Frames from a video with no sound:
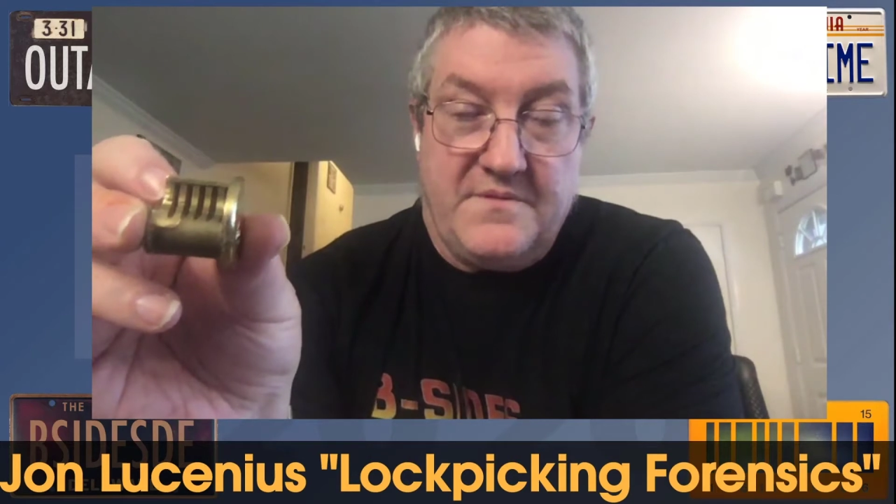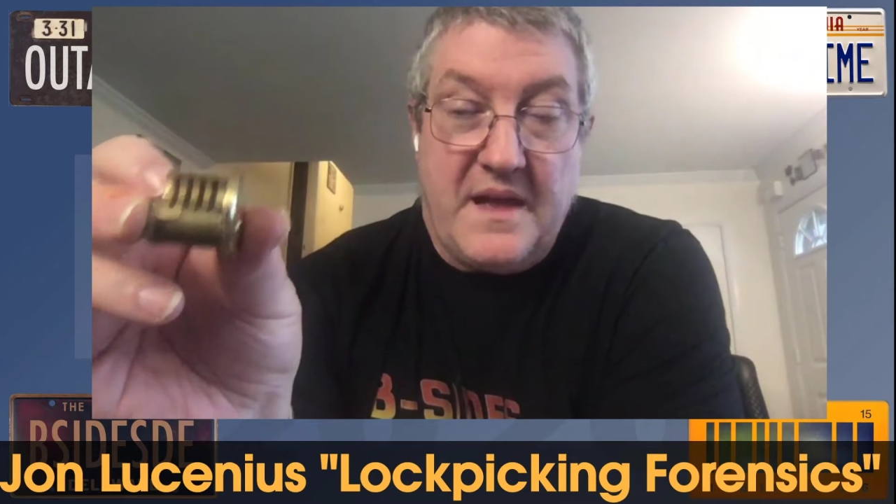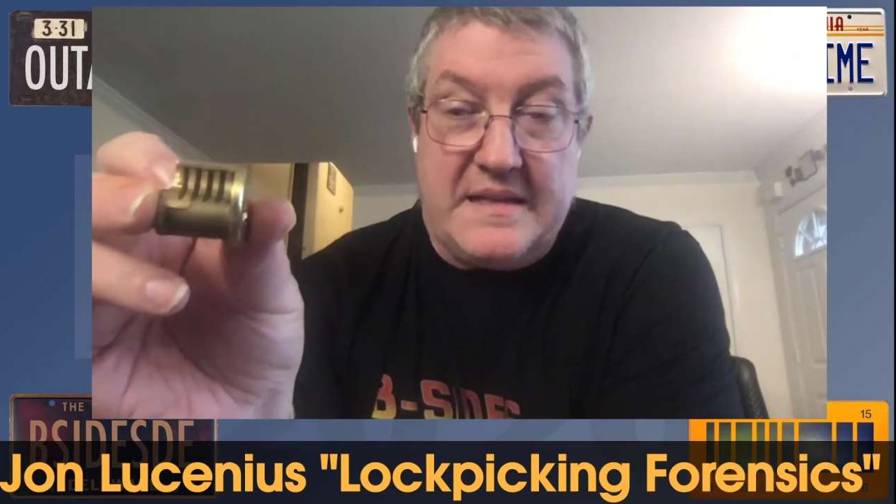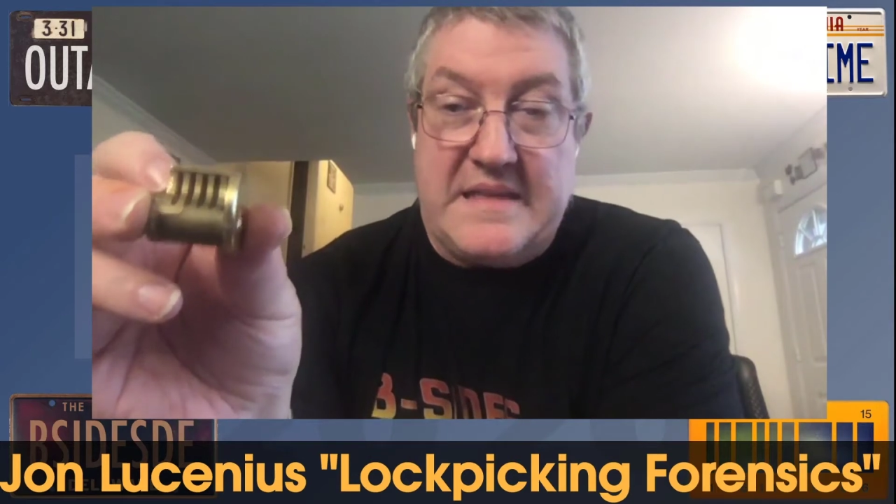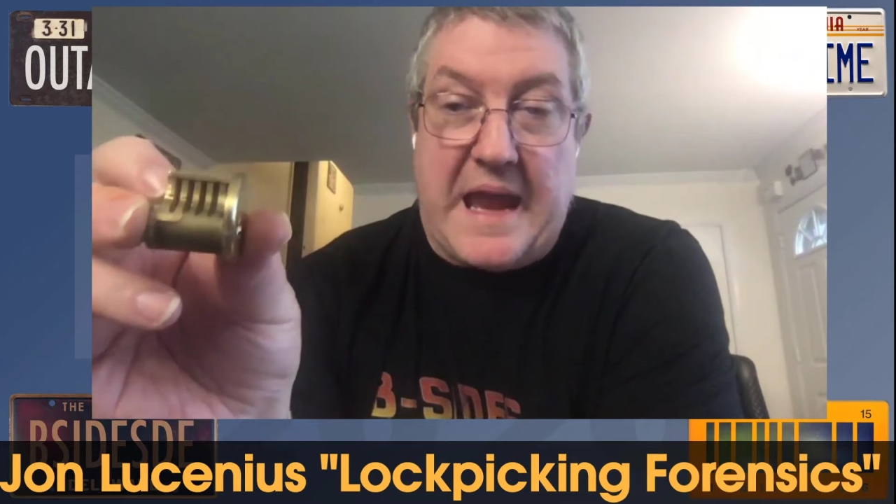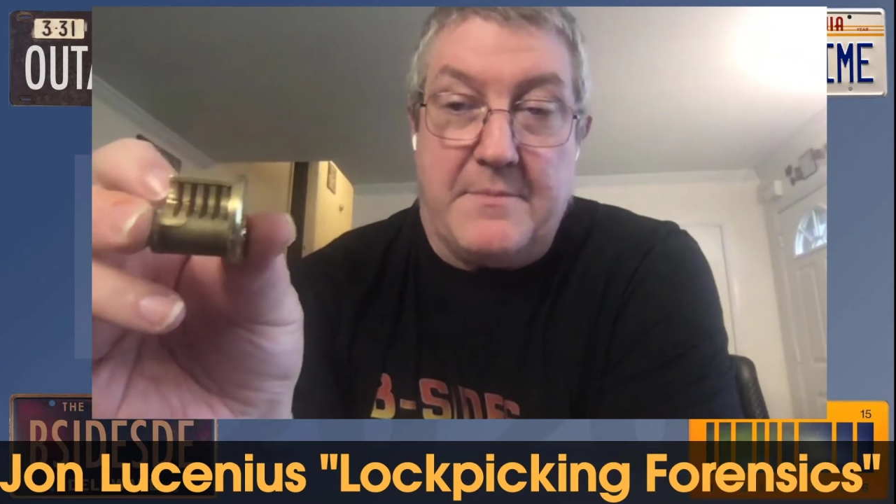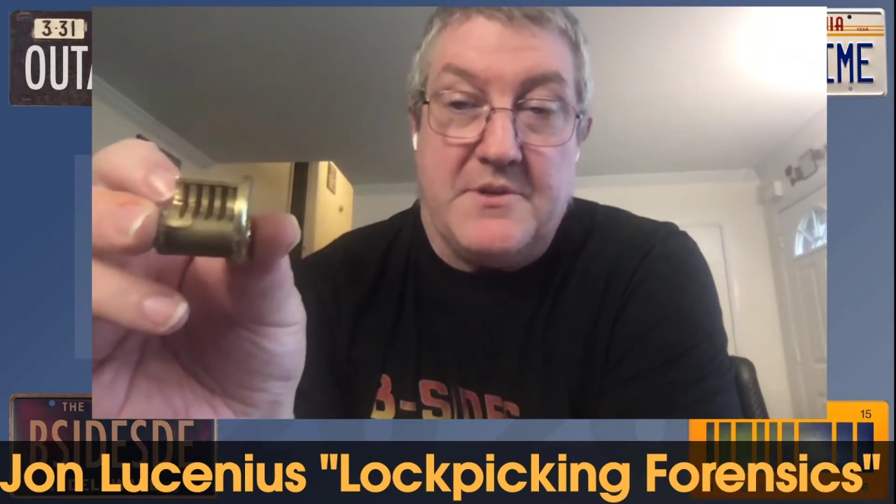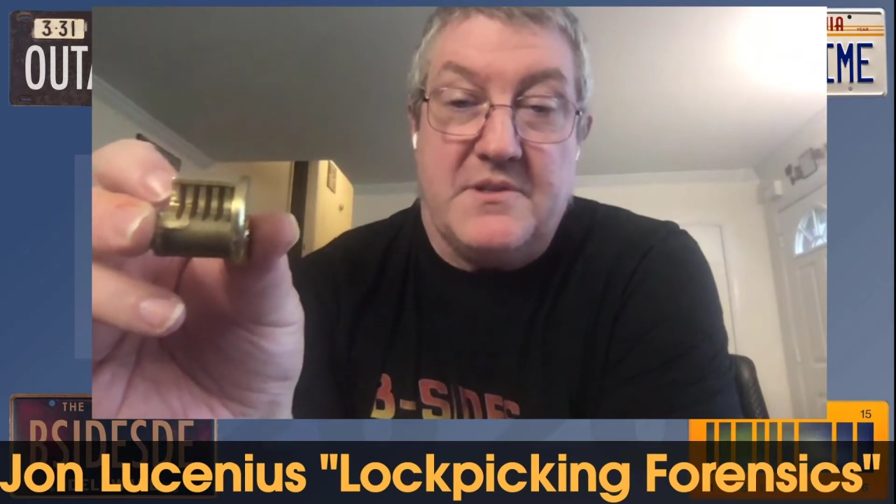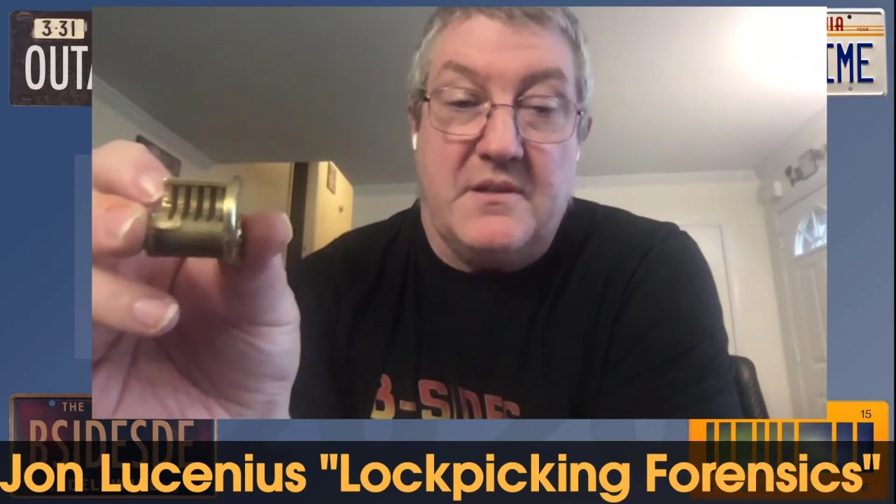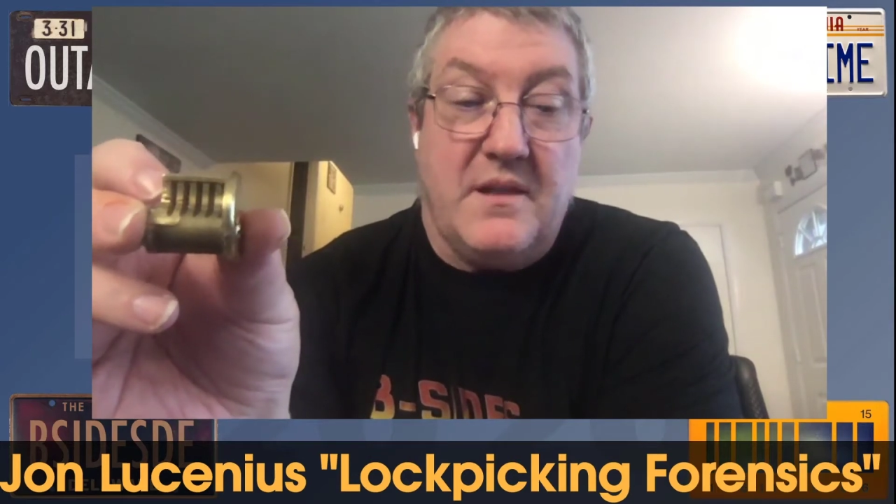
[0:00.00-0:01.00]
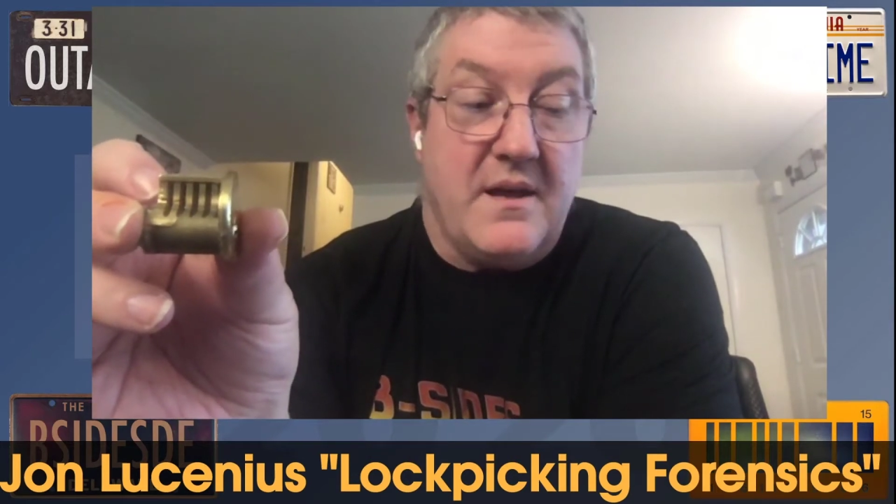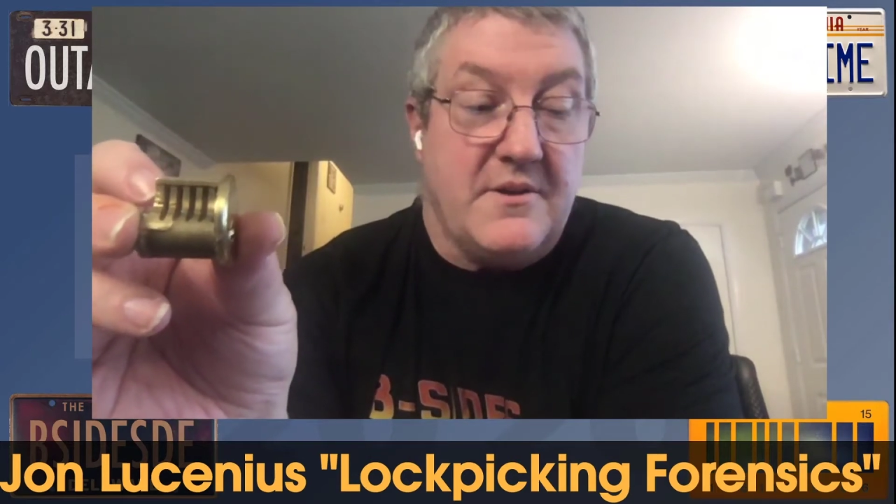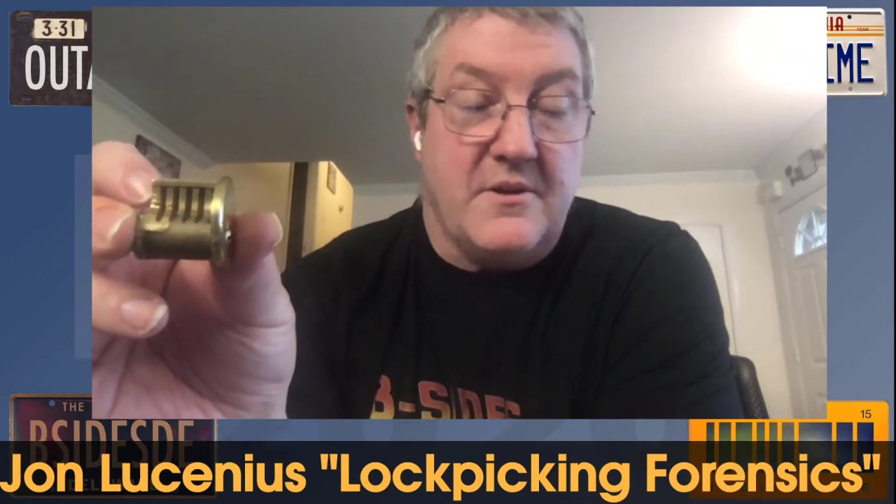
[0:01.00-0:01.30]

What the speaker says: if not damage to the lock,